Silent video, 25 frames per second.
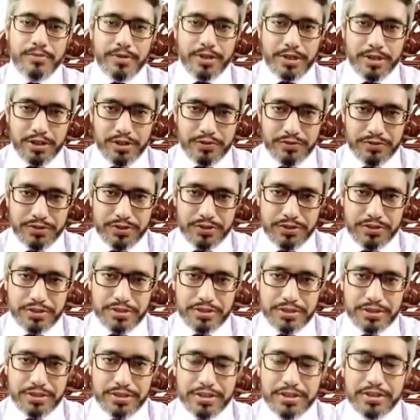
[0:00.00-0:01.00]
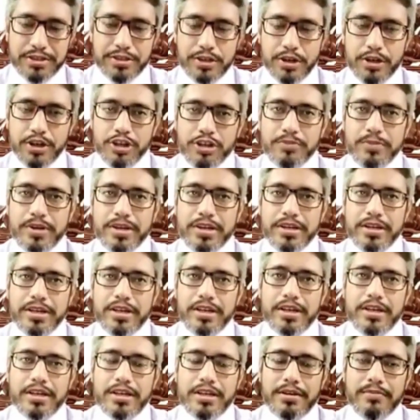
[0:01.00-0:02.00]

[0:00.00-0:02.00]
format of your document,